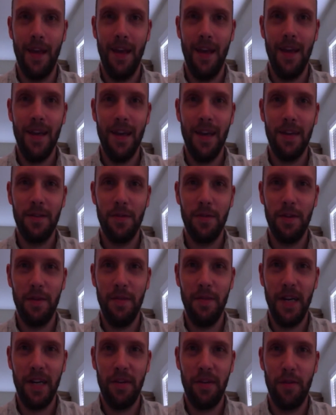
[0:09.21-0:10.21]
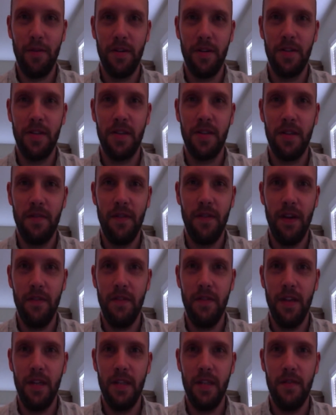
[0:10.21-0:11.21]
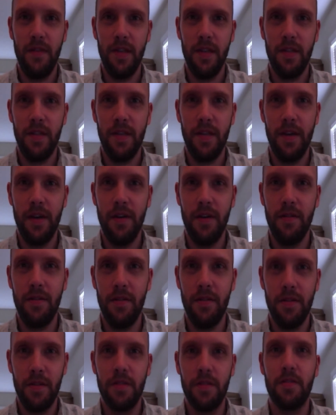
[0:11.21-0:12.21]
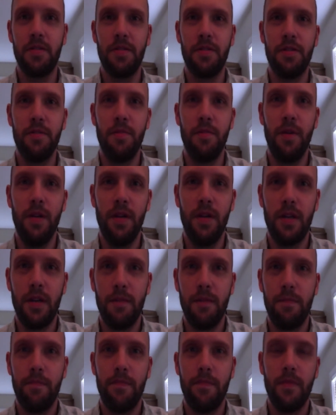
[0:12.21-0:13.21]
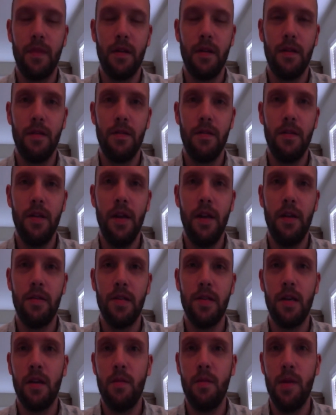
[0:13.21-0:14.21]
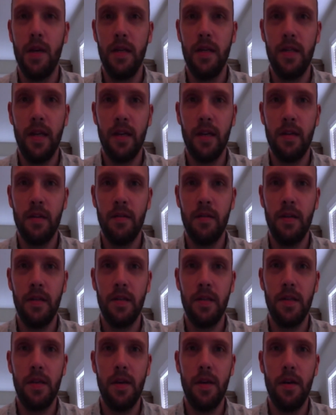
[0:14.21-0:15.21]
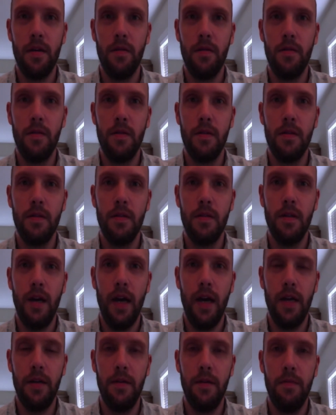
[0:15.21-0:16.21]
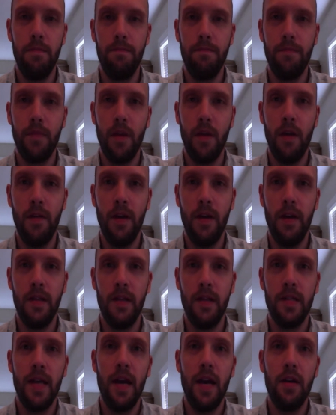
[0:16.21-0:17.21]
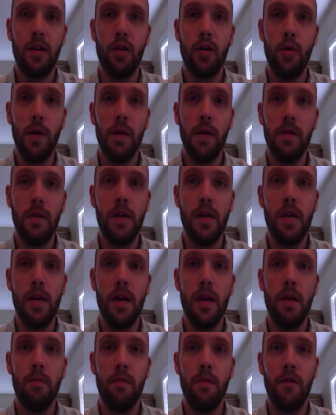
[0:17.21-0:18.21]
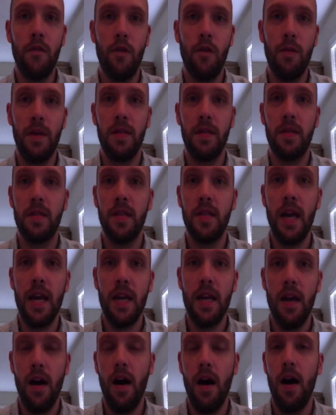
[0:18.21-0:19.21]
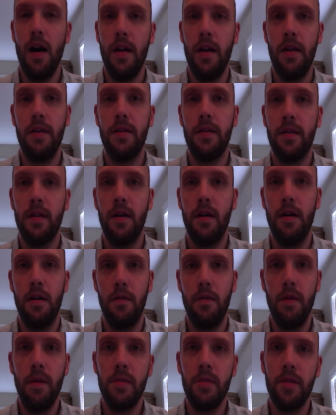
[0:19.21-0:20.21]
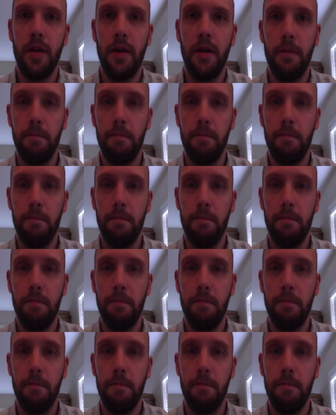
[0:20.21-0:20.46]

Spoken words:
Hey guys, welcome back to 365 Days of SEO. This is Christian Bullock. Today we're talking about a technical SEO item, and that is how to quickly perform a site audit on a website.